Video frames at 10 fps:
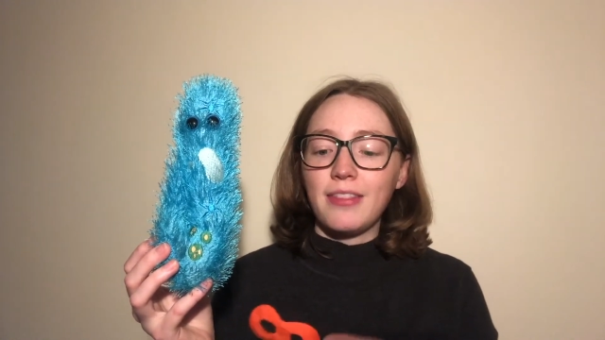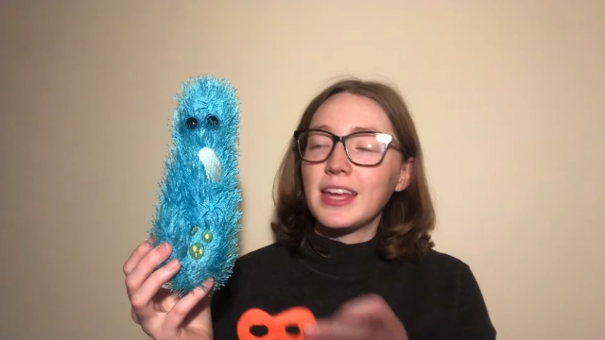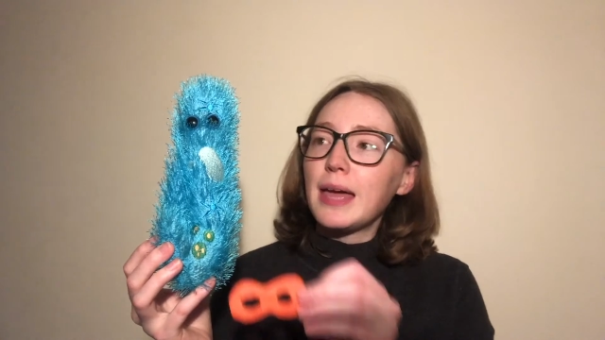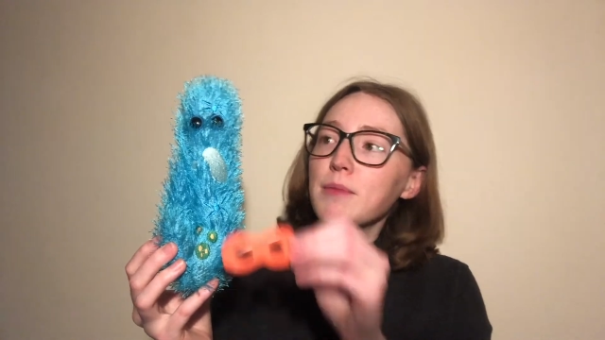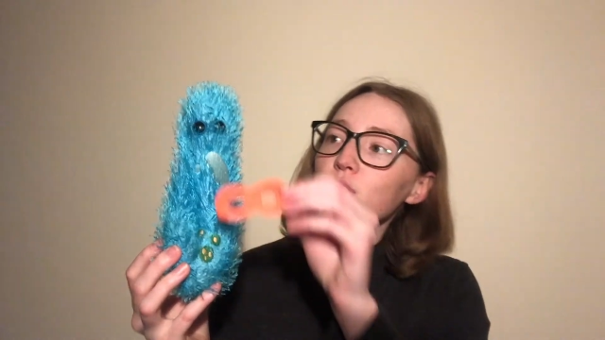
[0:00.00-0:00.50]

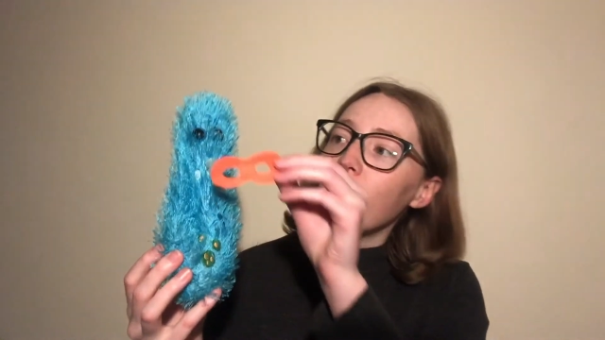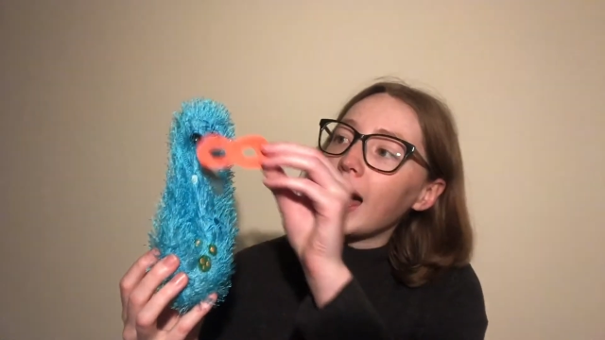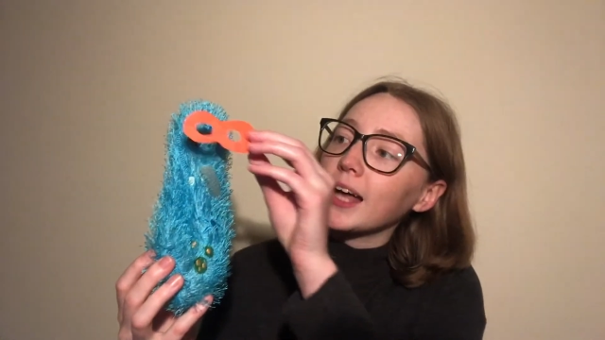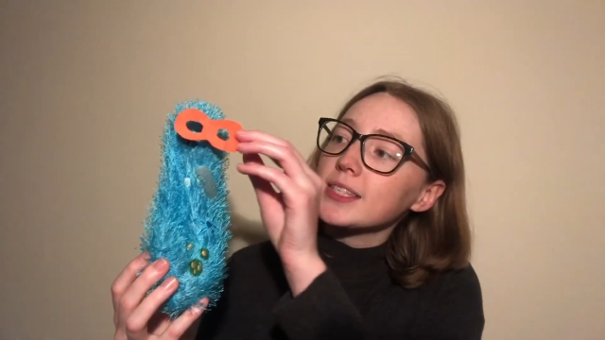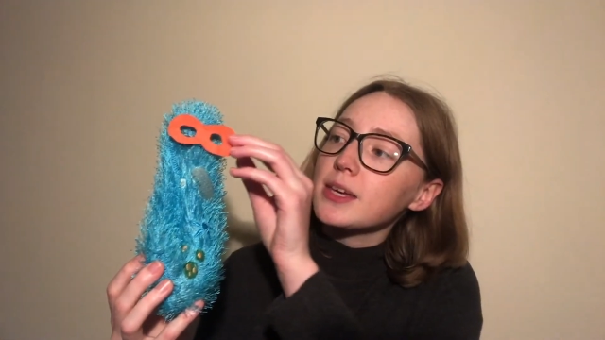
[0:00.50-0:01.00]
and the
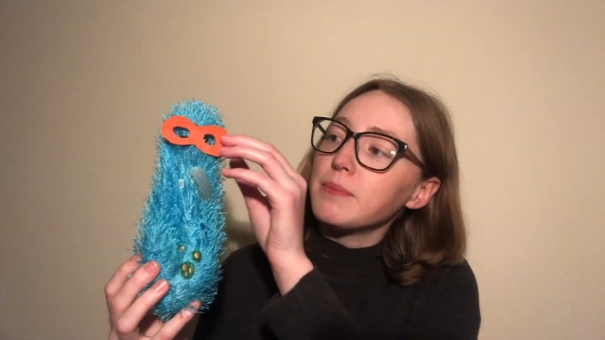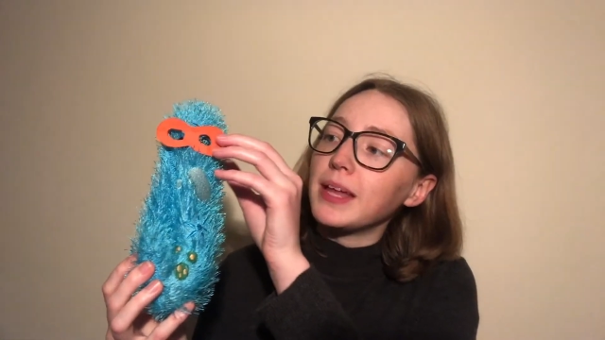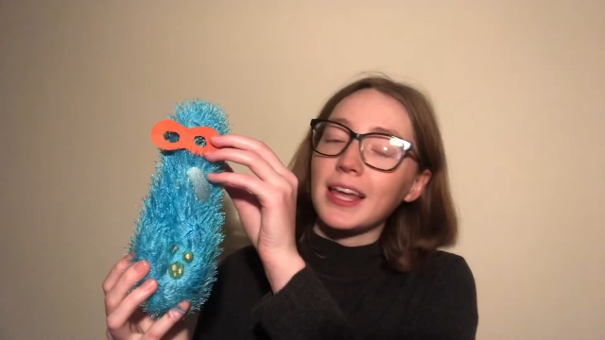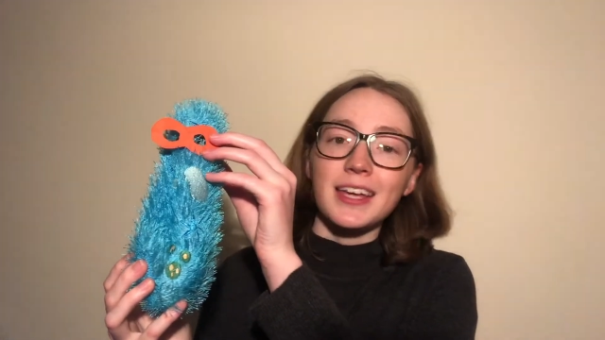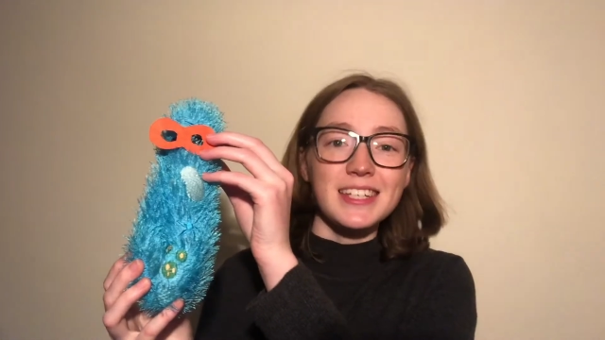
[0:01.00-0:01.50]
chemical acts a
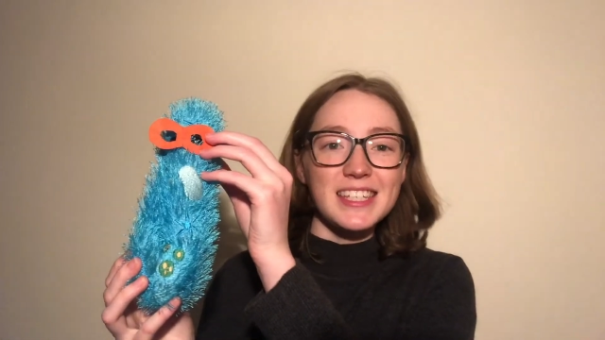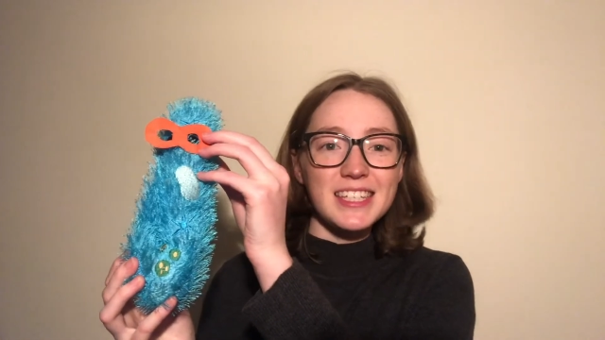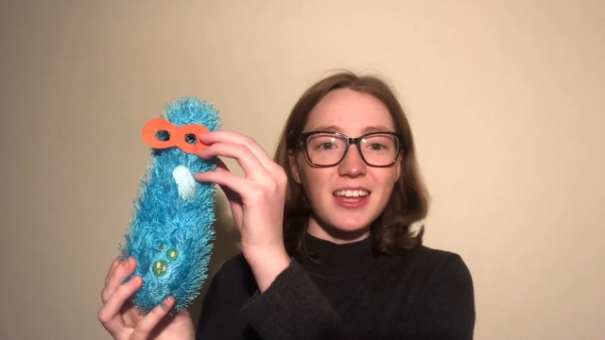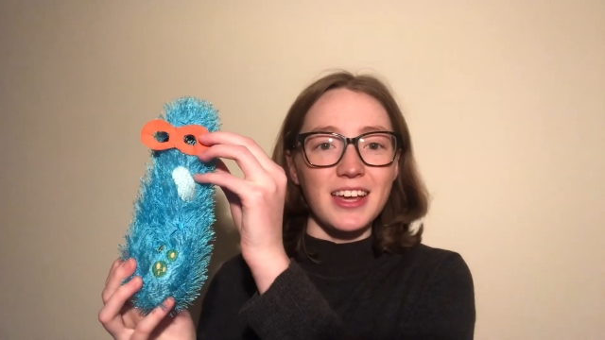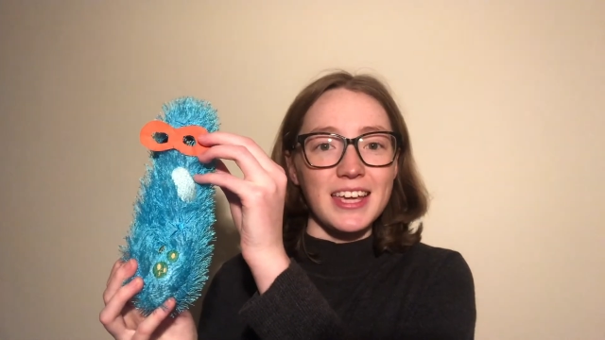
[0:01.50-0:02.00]
bit like a
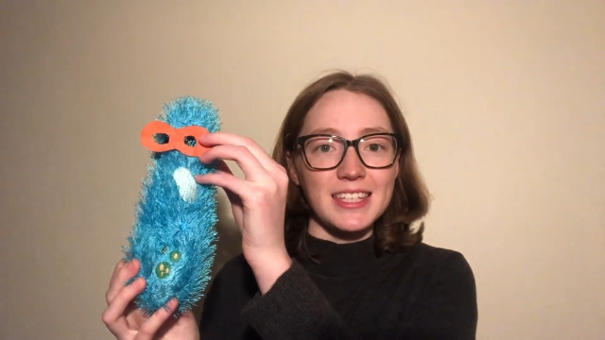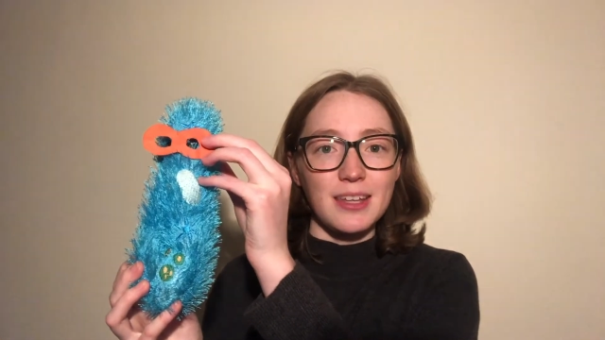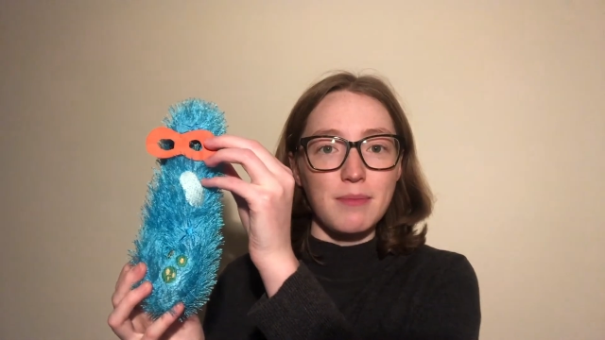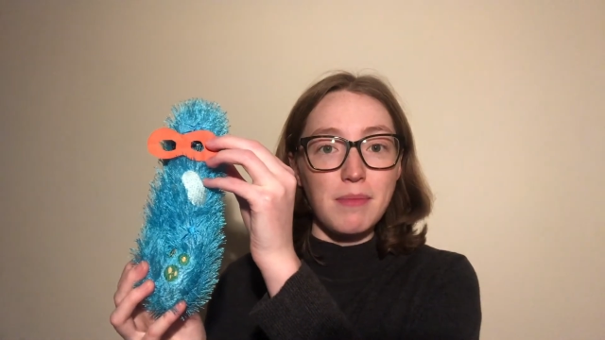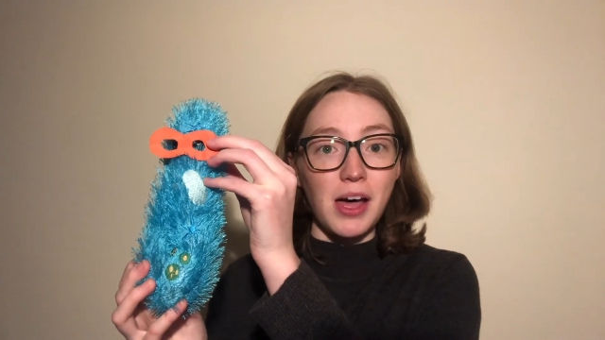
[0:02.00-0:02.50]

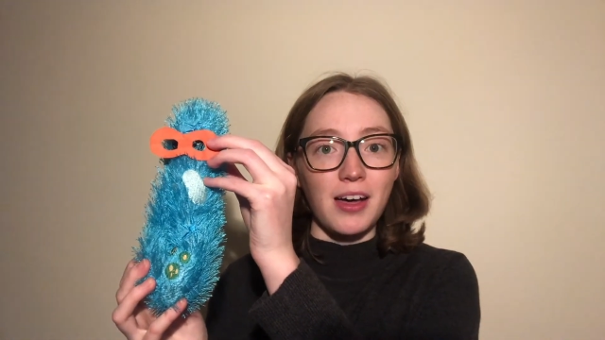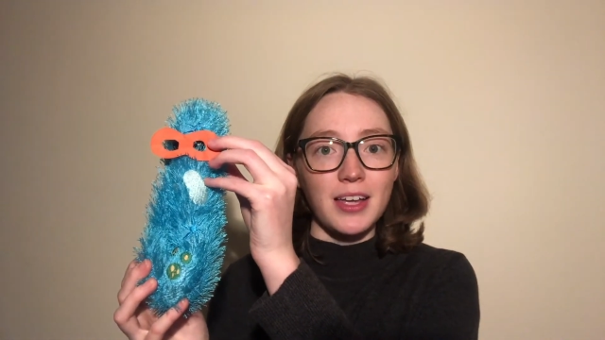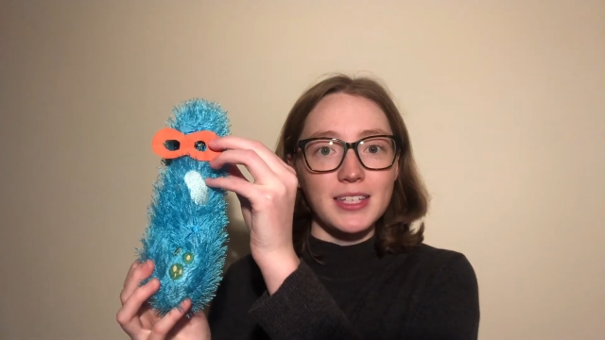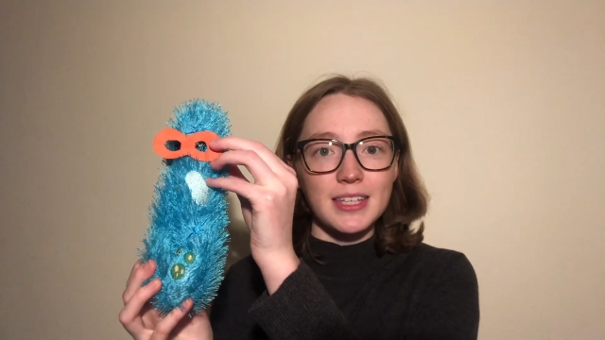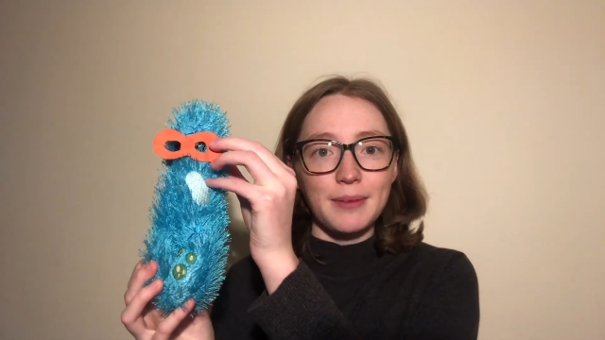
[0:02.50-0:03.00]
disguise, a
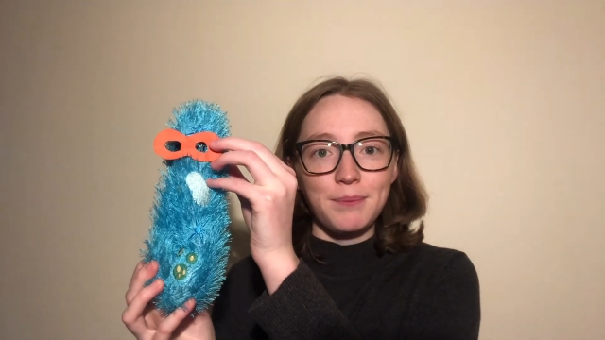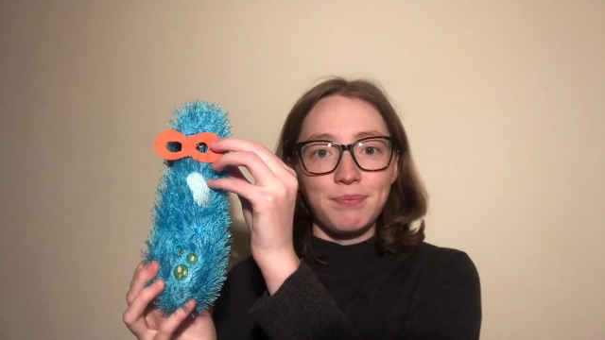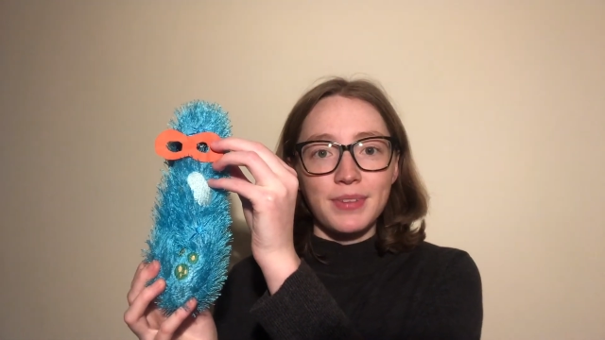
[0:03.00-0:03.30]
mask.